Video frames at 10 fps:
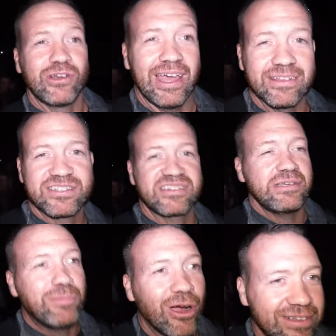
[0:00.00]
and the
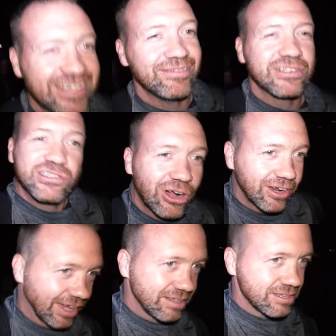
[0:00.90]
steep part didn't even start
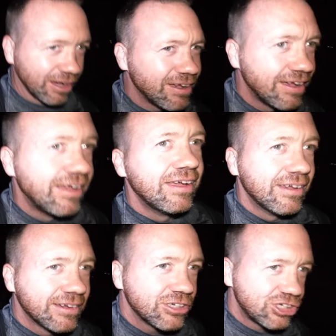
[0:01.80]
yet, so
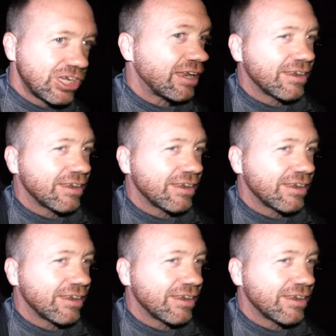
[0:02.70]
shit.